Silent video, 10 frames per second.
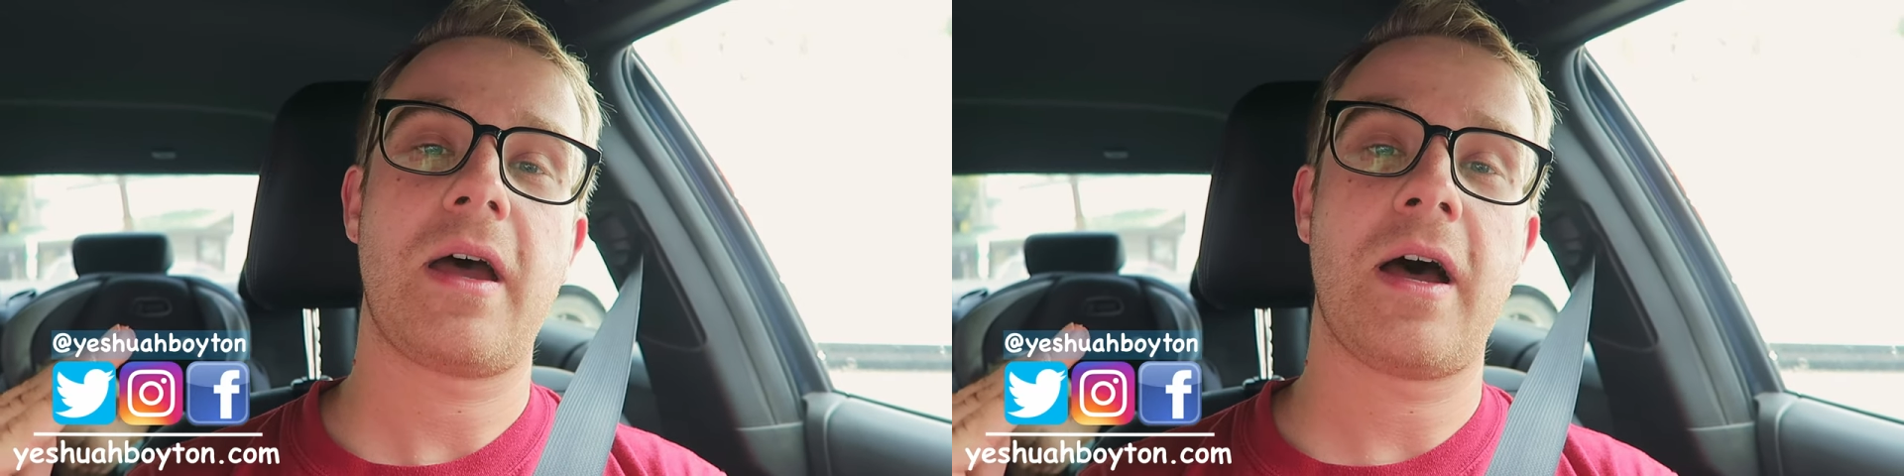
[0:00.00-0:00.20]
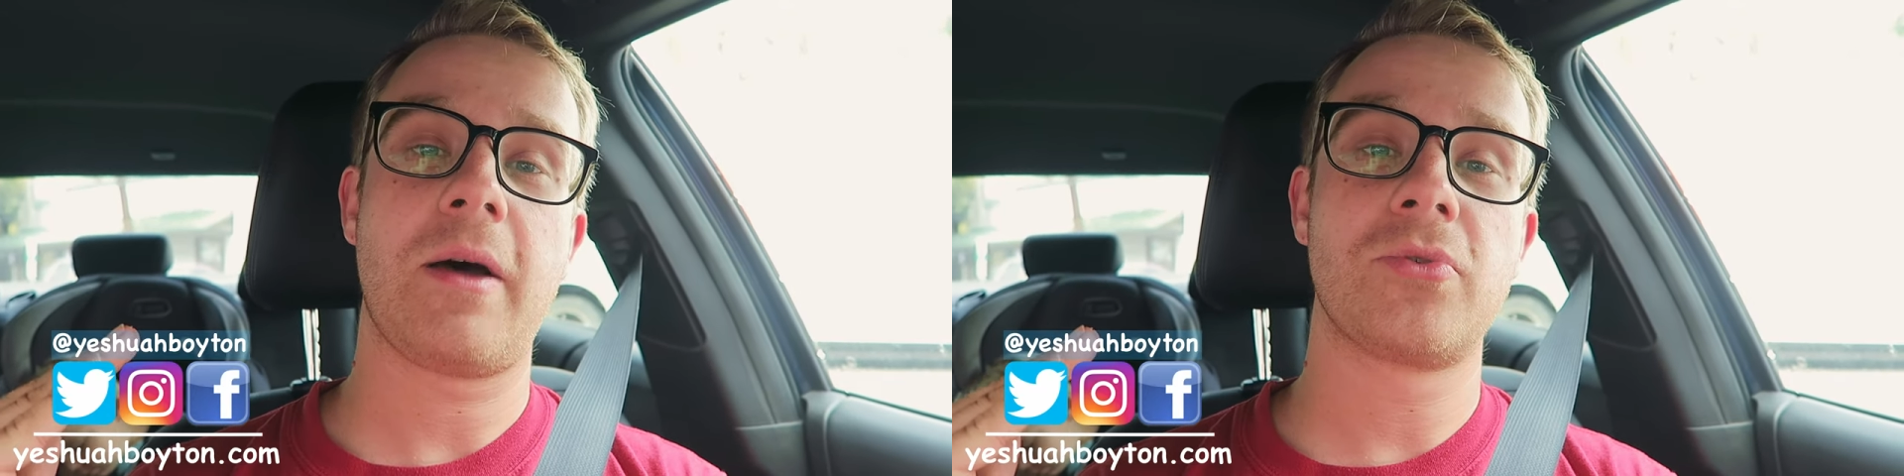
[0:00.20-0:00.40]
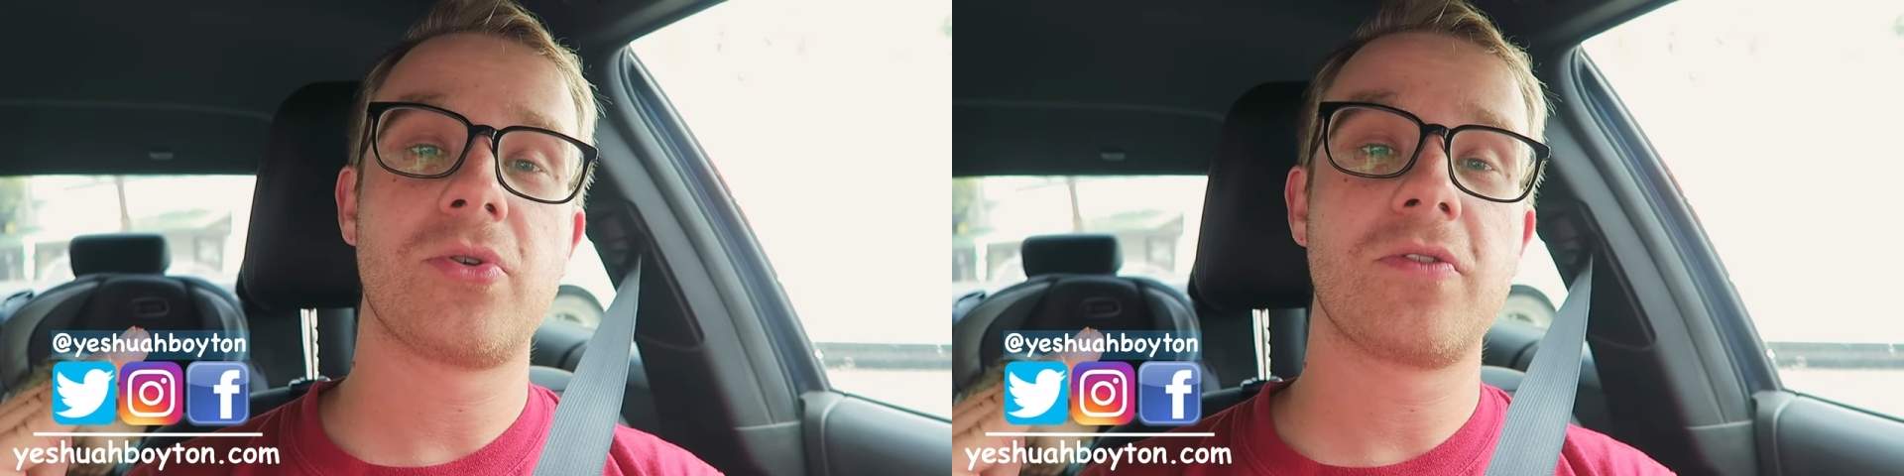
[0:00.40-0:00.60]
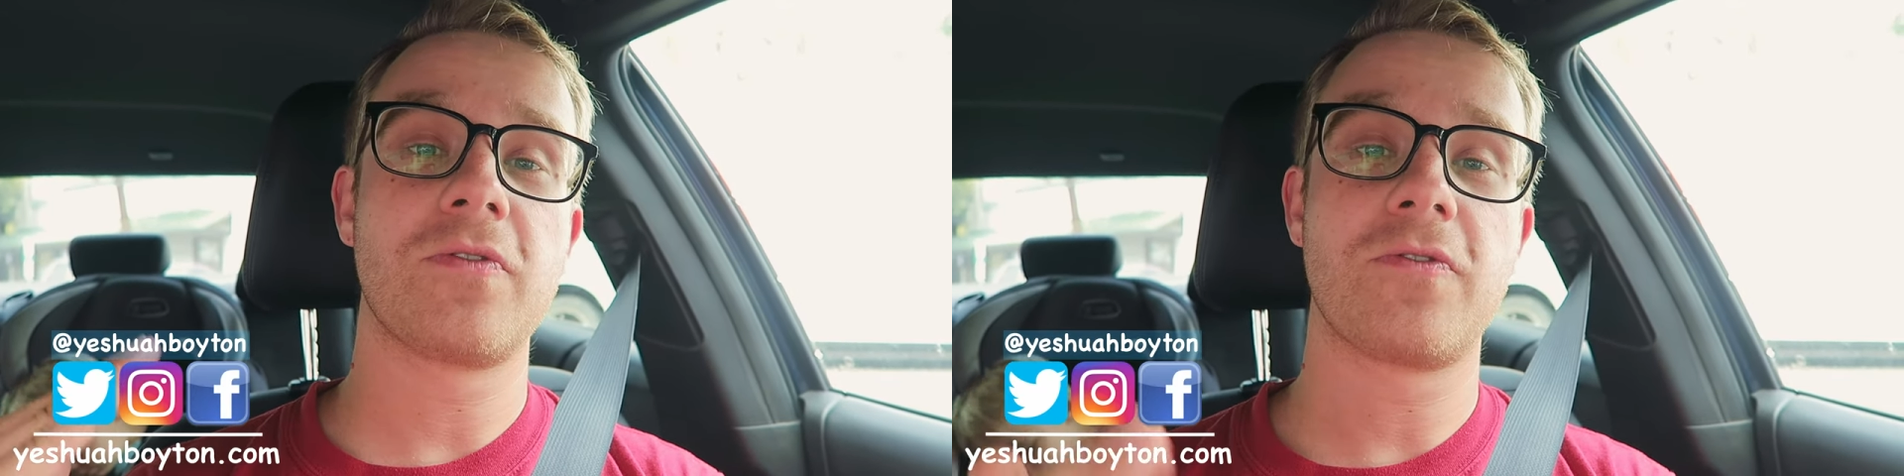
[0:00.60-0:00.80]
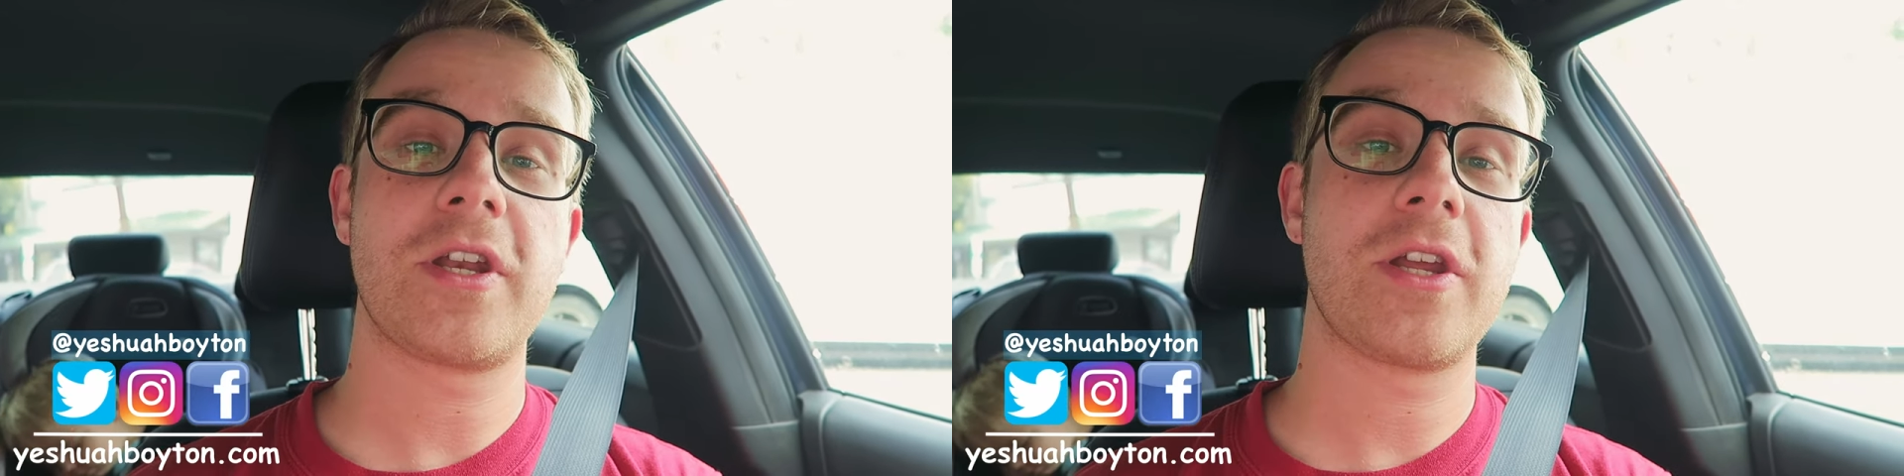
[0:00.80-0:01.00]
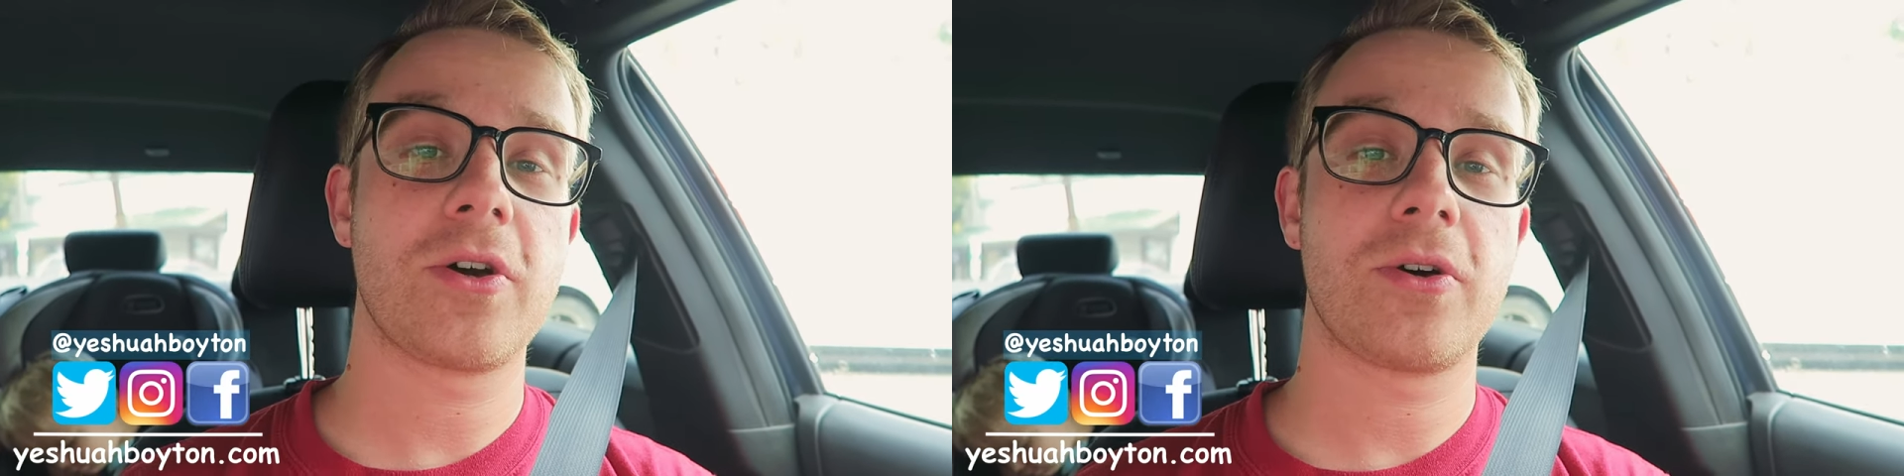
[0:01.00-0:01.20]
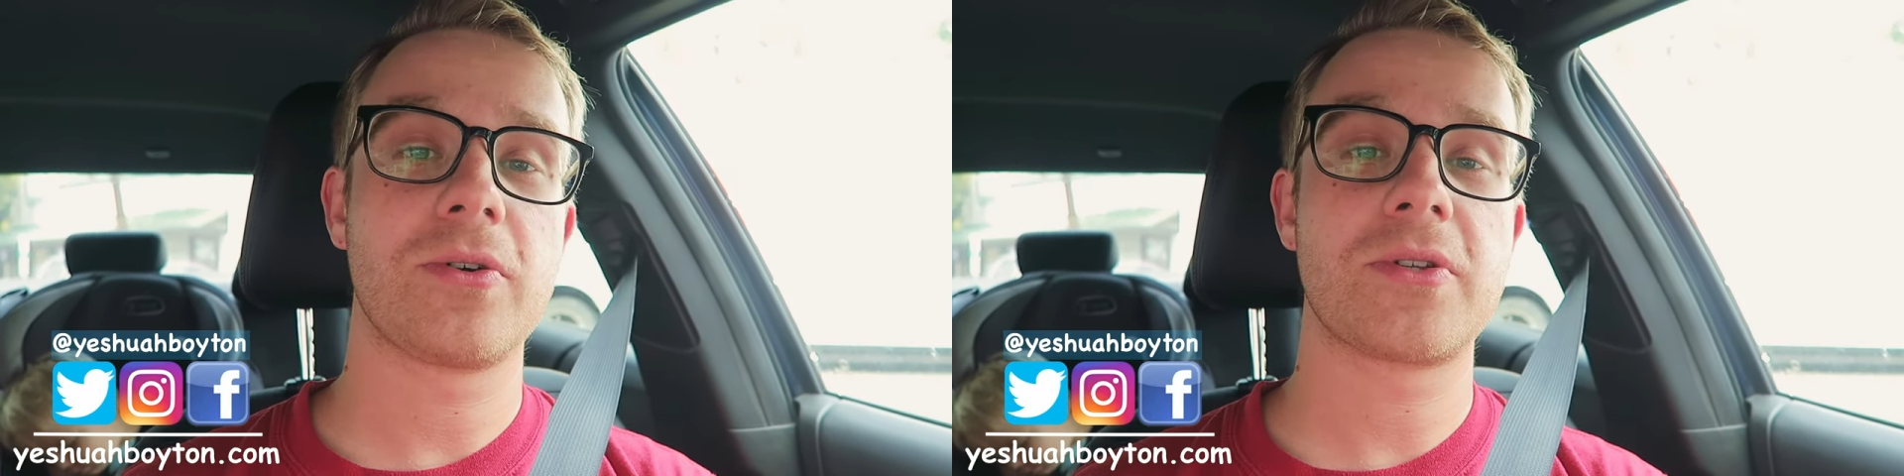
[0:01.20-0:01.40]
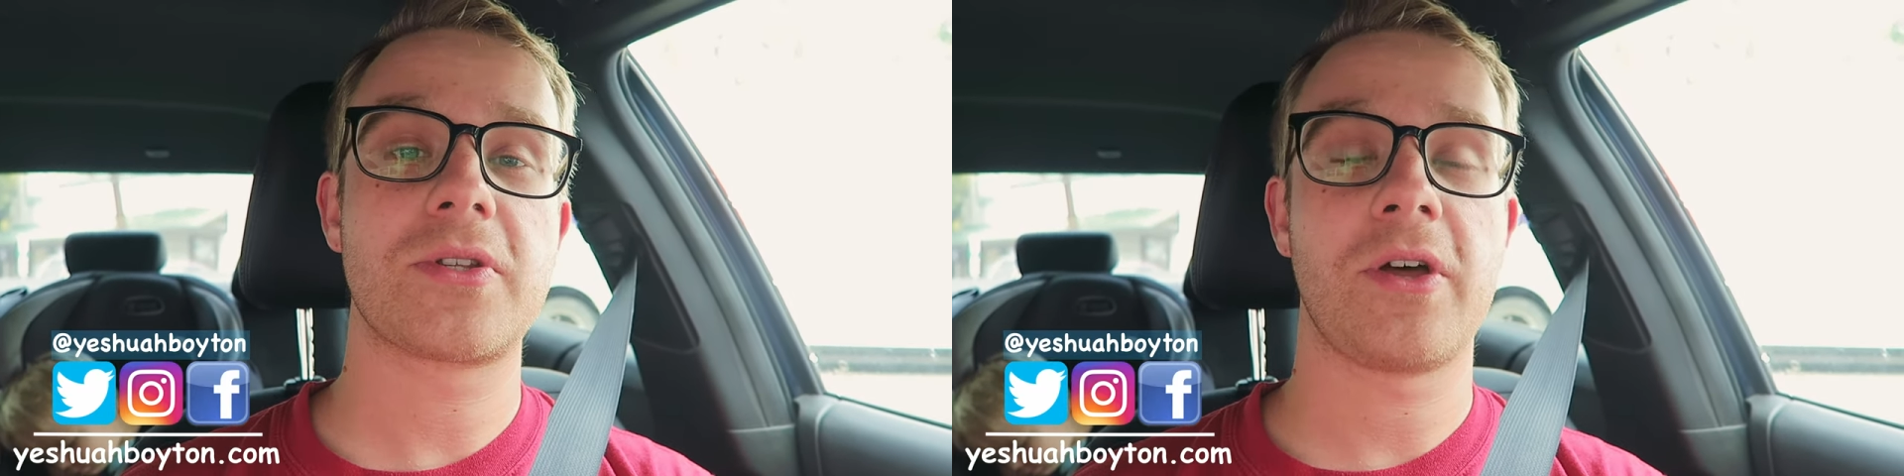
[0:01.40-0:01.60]
I'm doing
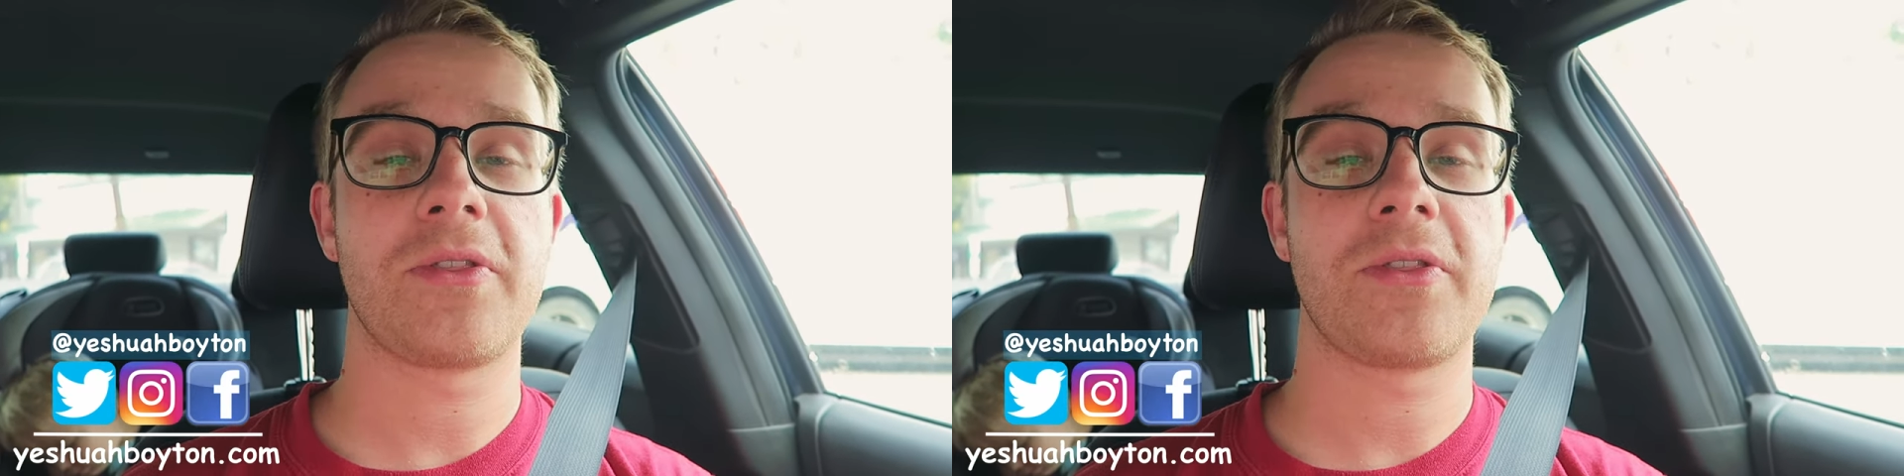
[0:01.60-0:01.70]
videos